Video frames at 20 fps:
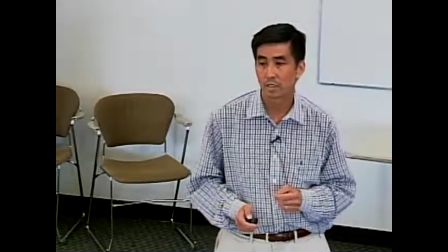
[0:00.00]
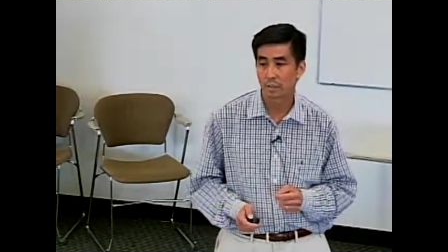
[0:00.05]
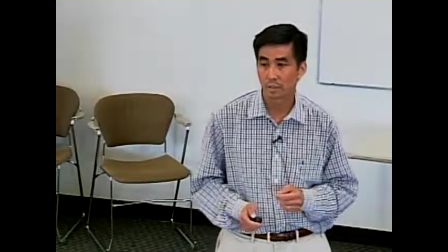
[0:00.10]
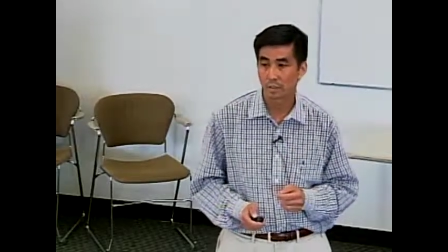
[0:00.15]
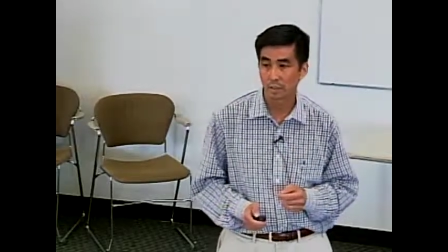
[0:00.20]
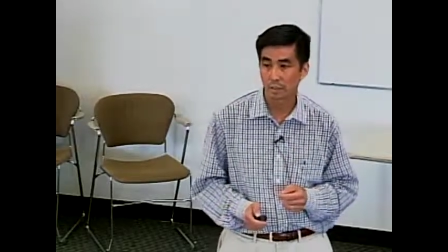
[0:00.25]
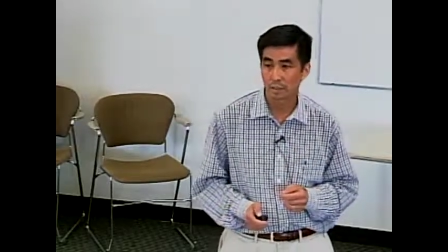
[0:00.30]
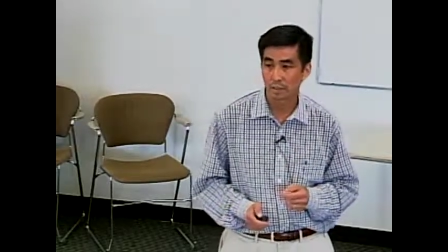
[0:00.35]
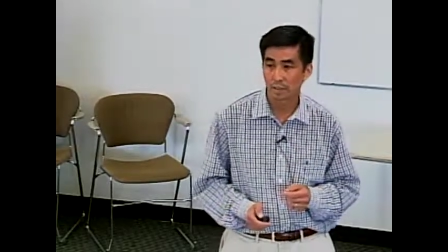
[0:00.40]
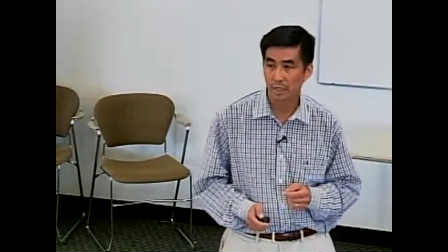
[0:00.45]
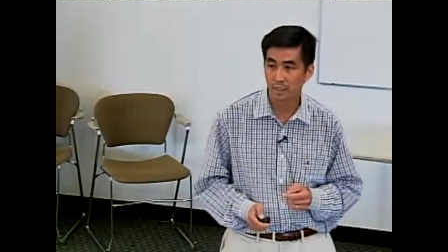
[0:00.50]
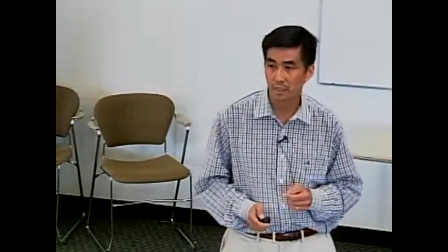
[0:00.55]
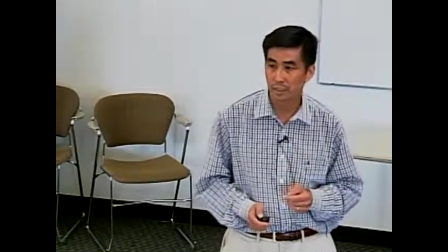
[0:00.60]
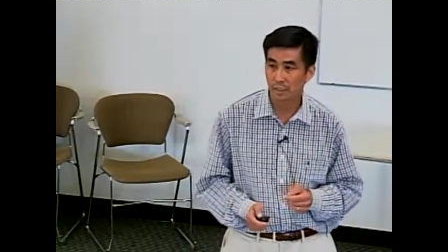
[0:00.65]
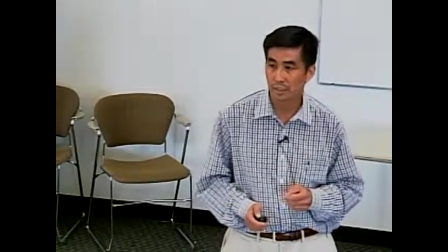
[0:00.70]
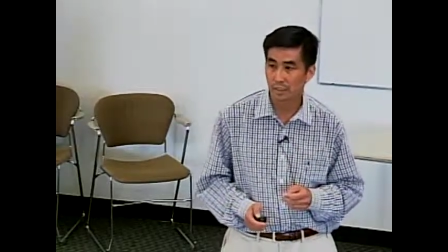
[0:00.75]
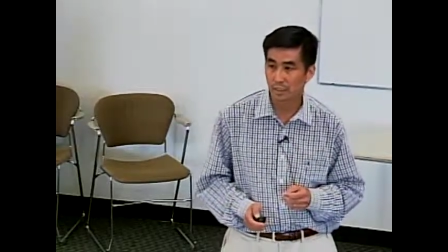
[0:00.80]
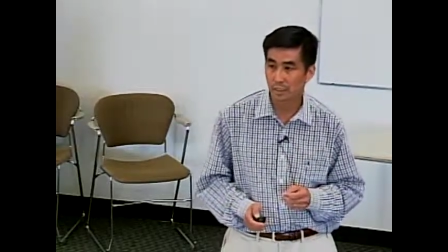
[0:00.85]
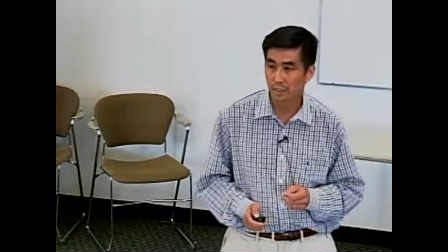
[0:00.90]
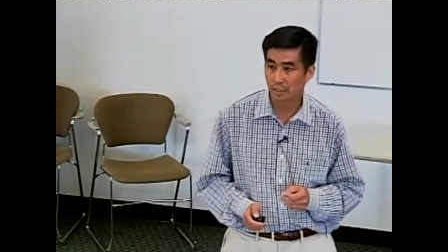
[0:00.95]
So
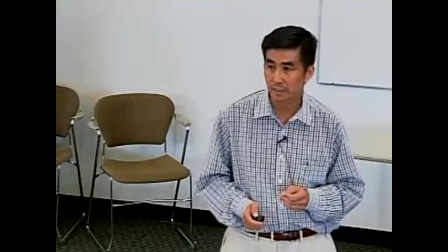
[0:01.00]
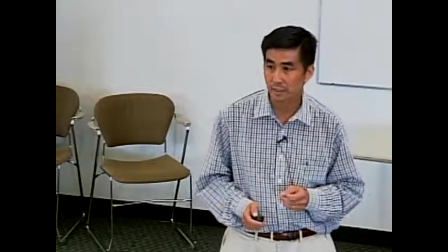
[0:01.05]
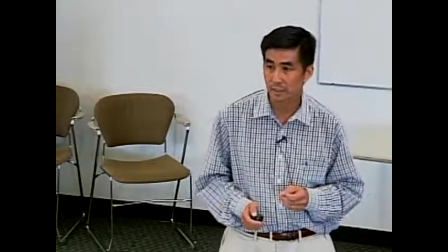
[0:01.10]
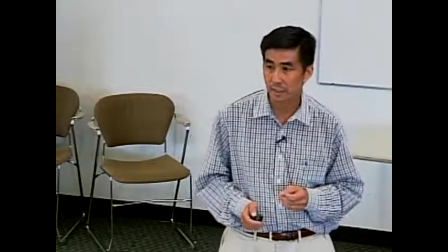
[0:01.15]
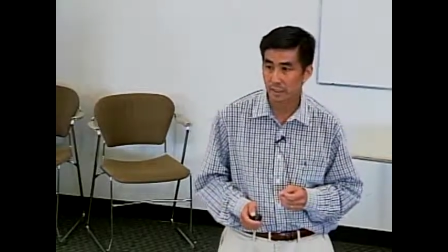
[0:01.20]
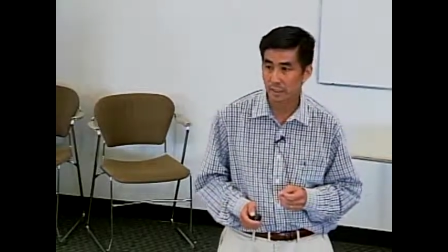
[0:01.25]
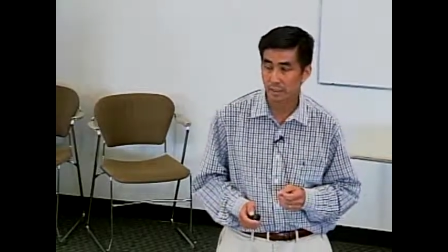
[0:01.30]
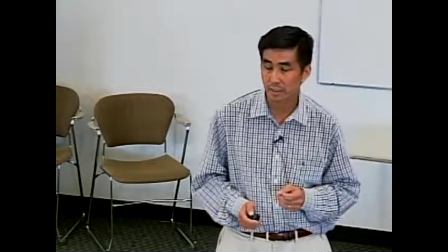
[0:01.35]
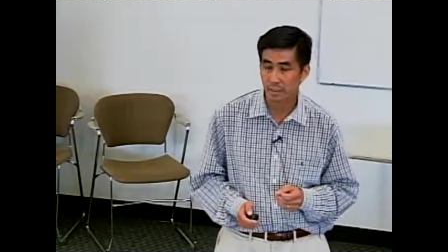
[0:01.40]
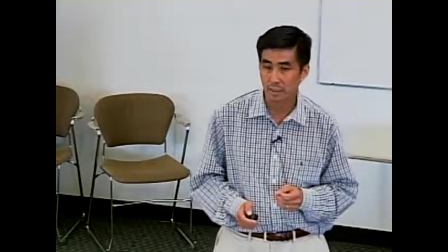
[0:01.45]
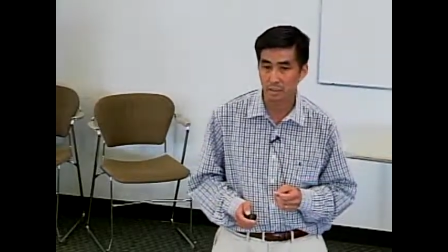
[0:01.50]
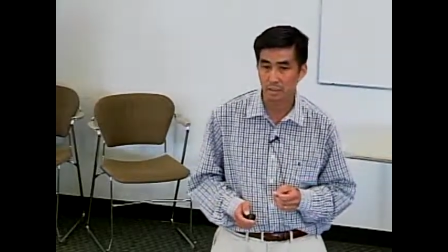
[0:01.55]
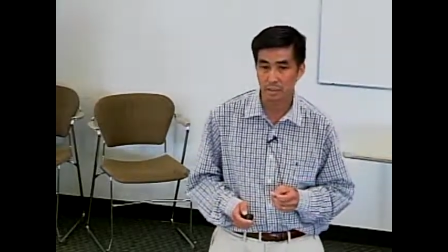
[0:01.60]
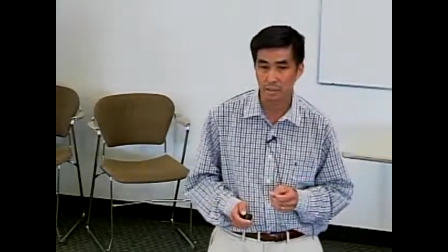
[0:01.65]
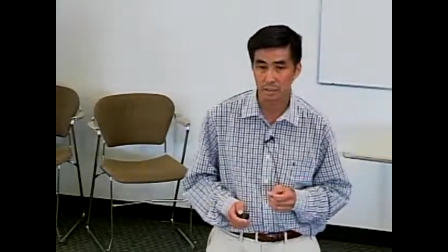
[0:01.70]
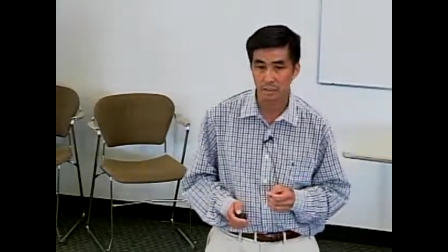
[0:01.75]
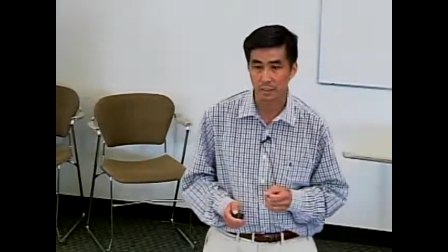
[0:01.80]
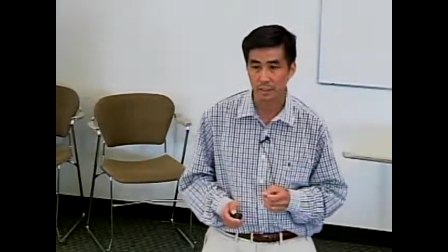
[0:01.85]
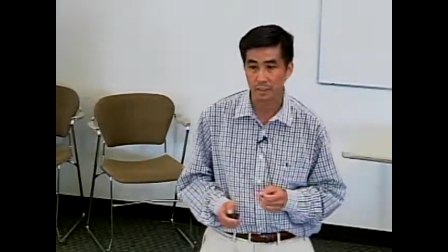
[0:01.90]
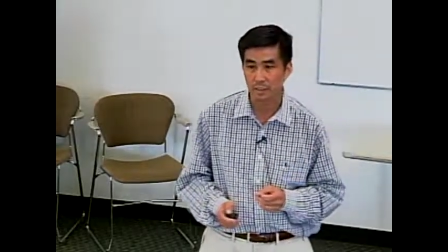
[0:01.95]
adolescents and
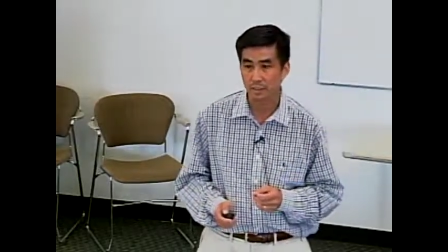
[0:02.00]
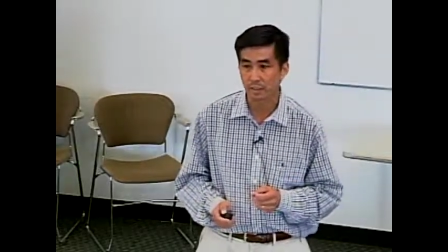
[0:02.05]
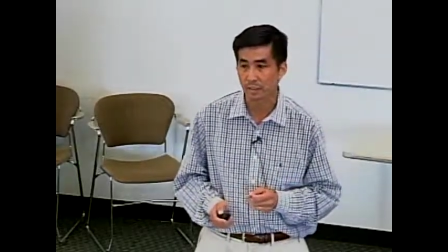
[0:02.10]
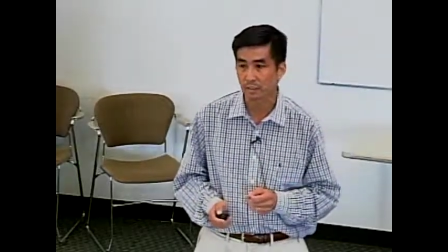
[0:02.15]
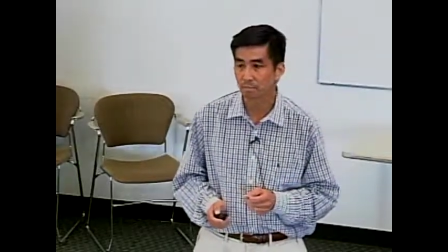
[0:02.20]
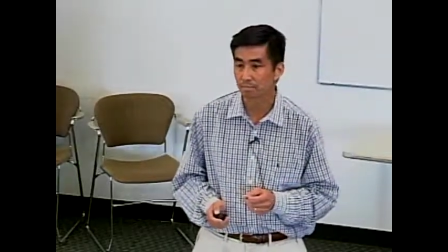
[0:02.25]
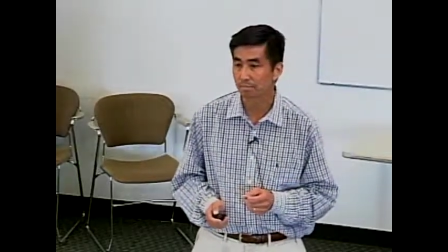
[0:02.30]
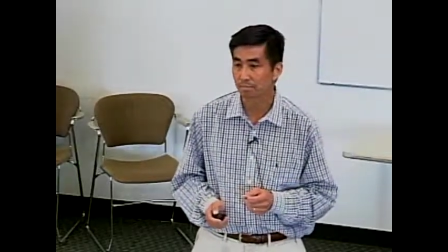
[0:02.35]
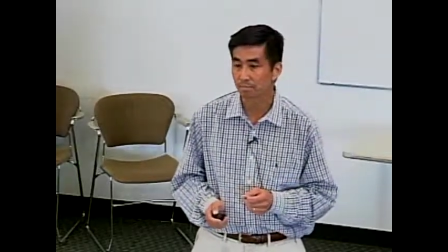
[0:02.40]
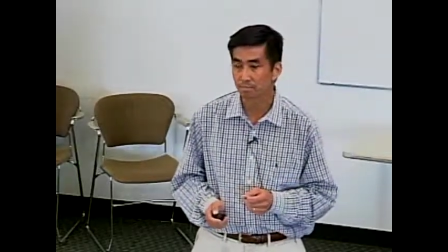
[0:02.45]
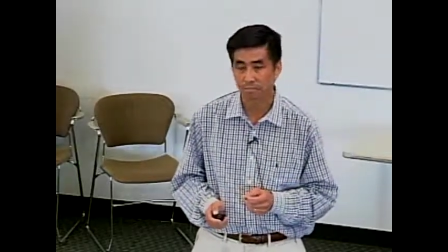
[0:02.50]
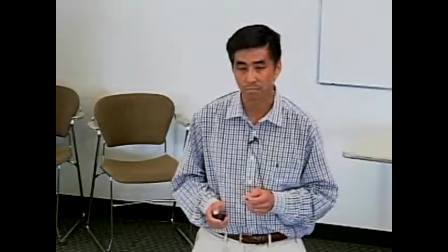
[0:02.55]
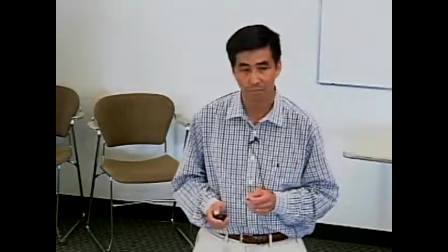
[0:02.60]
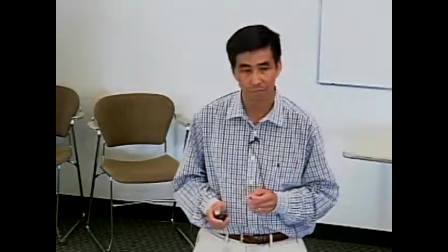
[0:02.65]
adults need um,